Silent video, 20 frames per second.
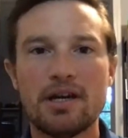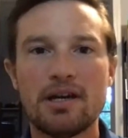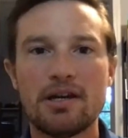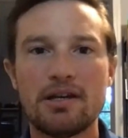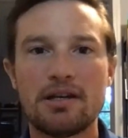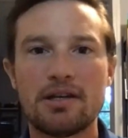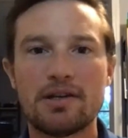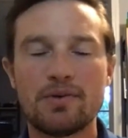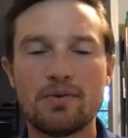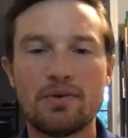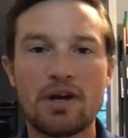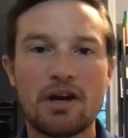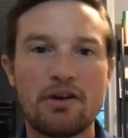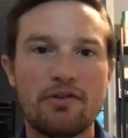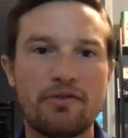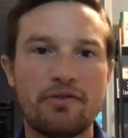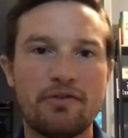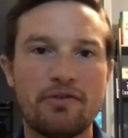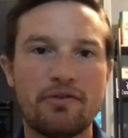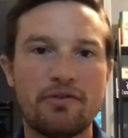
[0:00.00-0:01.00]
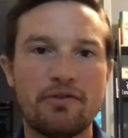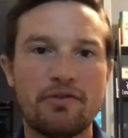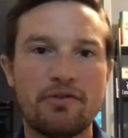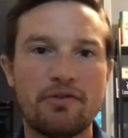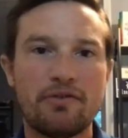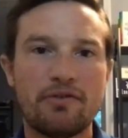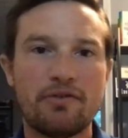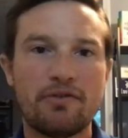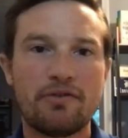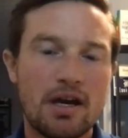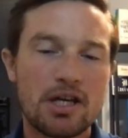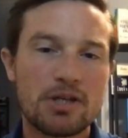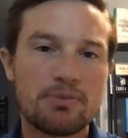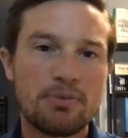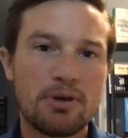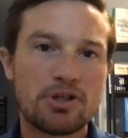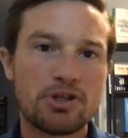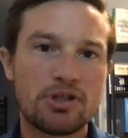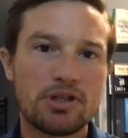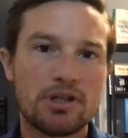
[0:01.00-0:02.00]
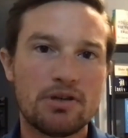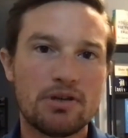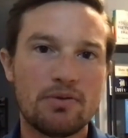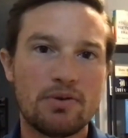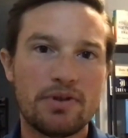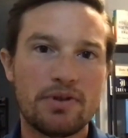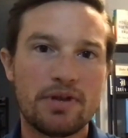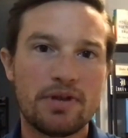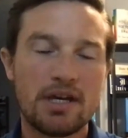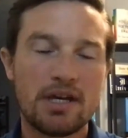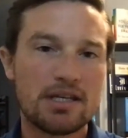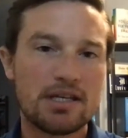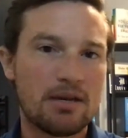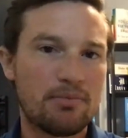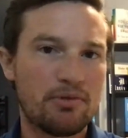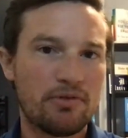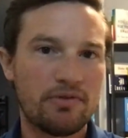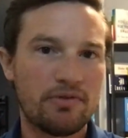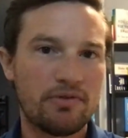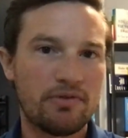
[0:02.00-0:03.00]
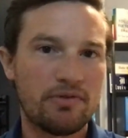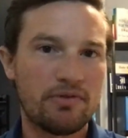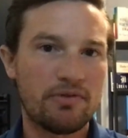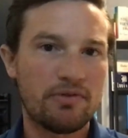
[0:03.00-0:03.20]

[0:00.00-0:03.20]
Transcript: And what I found, especially with any type of